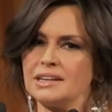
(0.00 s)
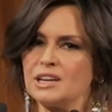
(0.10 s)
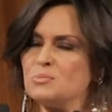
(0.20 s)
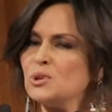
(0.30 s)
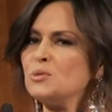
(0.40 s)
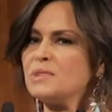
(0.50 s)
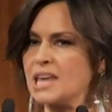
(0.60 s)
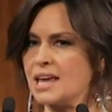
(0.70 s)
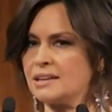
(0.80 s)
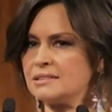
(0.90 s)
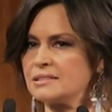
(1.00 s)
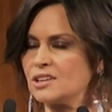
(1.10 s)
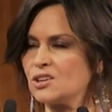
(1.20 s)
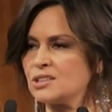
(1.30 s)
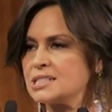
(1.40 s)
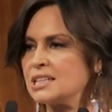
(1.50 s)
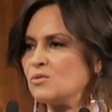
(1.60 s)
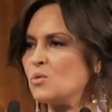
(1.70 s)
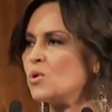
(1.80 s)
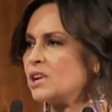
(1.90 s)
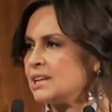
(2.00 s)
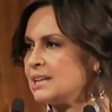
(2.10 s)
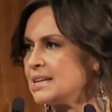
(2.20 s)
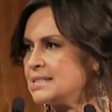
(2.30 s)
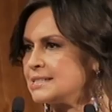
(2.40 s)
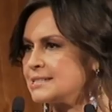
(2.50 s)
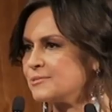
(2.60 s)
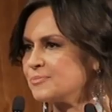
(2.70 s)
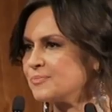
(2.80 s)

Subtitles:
and bloom again, courtesy of Warnie and Liz.